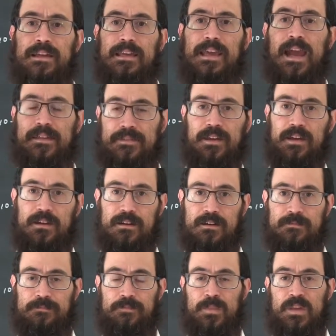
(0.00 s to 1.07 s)

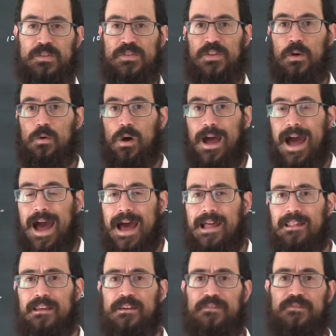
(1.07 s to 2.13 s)
keter. So
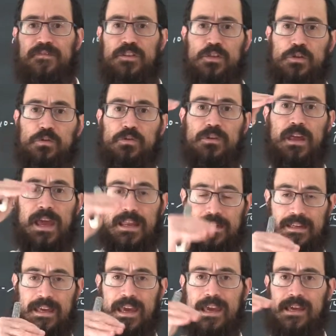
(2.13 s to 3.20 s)
aleph, yud,
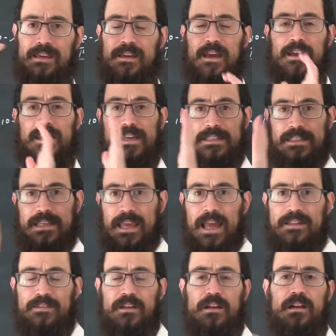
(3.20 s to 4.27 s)
and k is
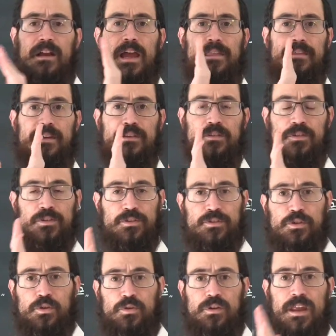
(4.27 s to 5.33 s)
keter, and then
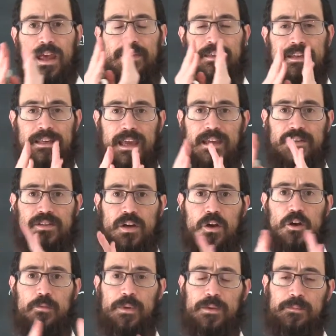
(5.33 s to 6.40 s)
yud, and then k is
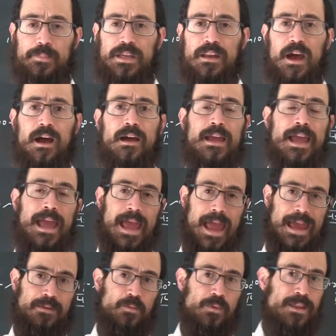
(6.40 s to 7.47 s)
chokhmah and bina,
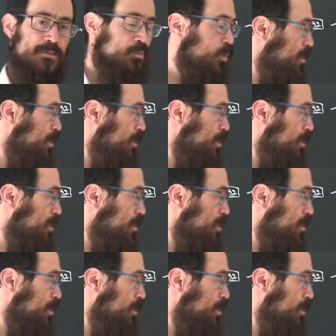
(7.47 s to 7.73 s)
and then